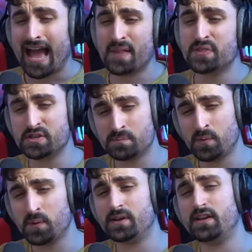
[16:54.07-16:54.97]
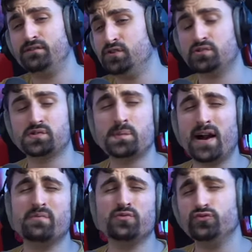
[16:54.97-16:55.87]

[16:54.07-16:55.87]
At this point, if you're a survivor,